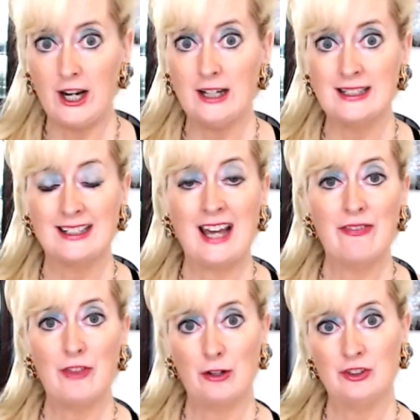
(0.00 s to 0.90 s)
to get
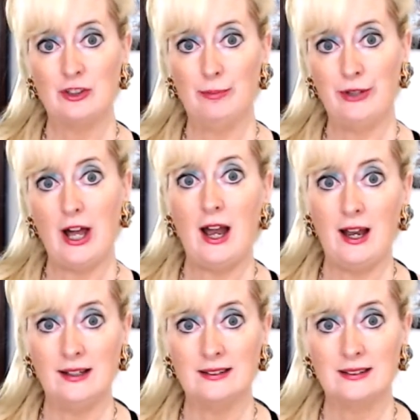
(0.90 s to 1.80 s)
those
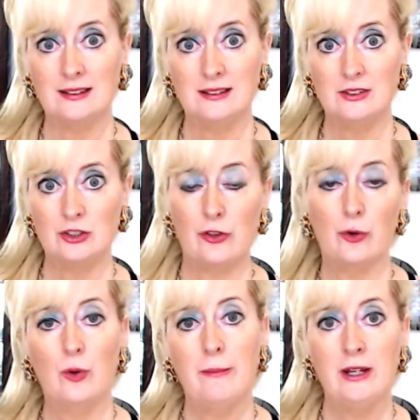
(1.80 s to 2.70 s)
supplies to the
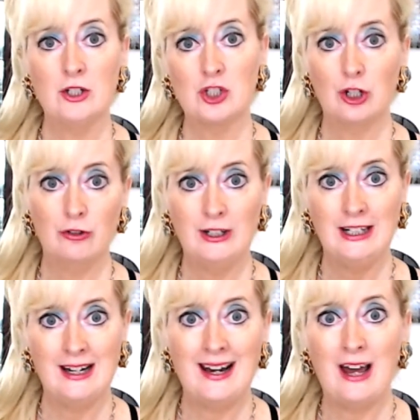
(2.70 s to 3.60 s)
women, children,
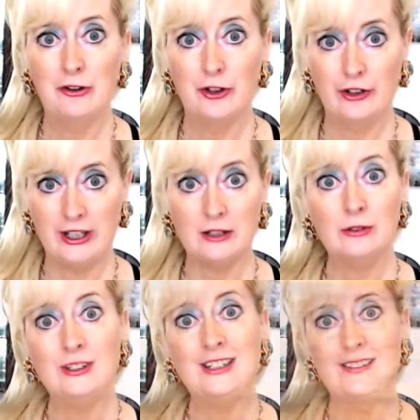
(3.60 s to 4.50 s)
and elderly who
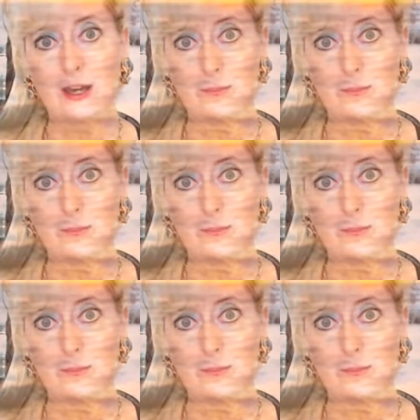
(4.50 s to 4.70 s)
need them.